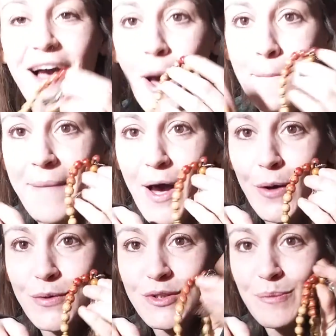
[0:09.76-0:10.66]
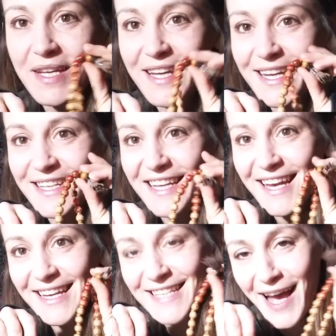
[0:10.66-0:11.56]
a mound bead,
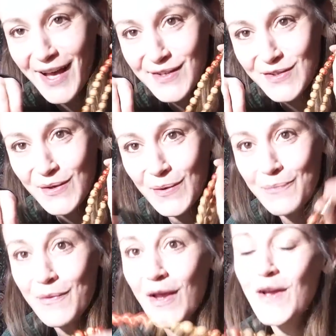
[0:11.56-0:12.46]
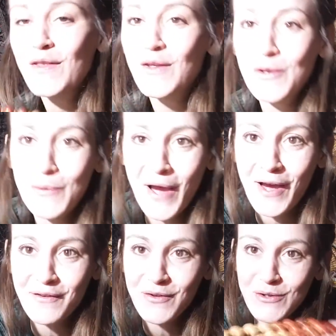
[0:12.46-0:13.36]
and a tassel, then you
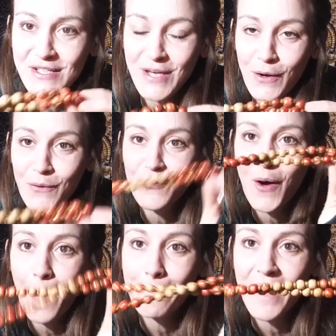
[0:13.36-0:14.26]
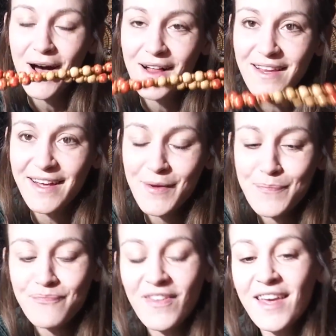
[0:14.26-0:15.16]
have yourself a
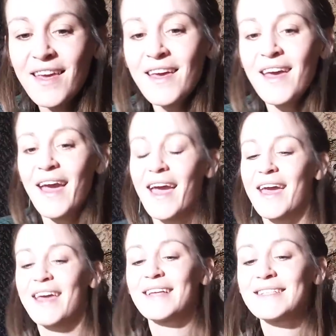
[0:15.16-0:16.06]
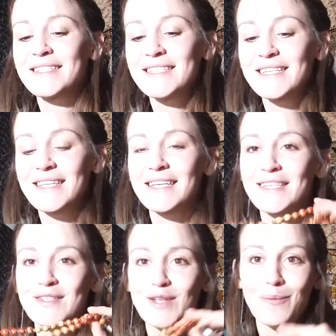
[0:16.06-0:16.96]
mala. And
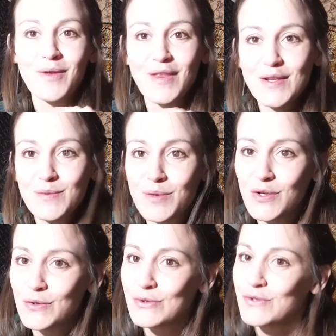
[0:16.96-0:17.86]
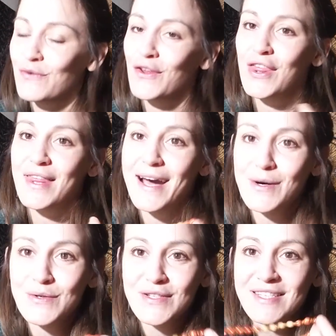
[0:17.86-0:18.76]
this is something that's been used for
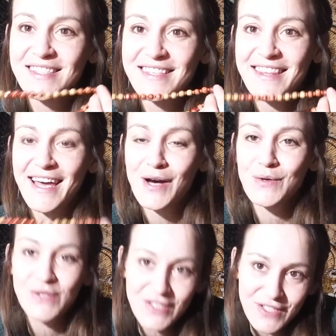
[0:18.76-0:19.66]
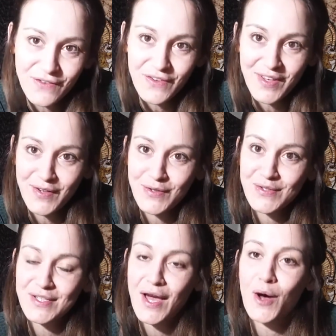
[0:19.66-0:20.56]
thousands and thousands of
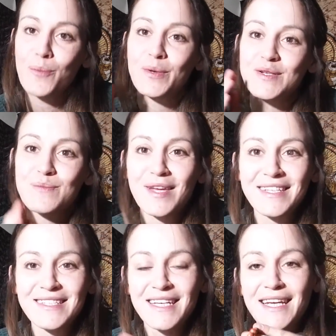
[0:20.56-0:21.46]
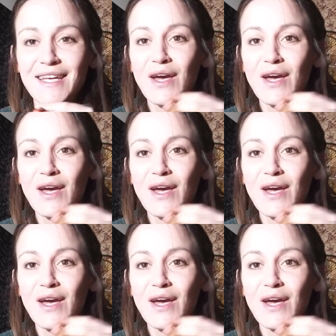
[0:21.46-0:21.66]
years to help us meditate,